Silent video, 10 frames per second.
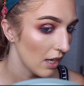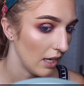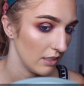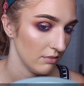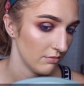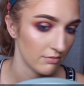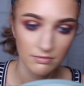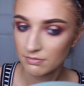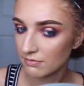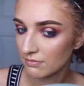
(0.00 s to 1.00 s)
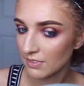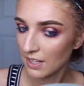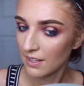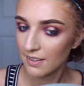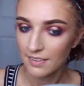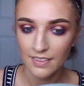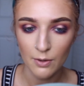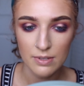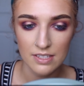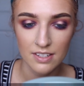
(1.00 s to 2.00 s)
Yeah,
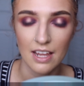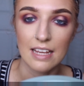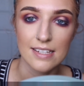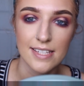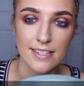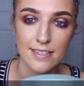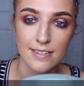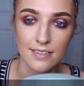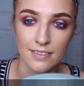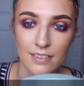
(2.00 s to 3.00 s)
that was a nice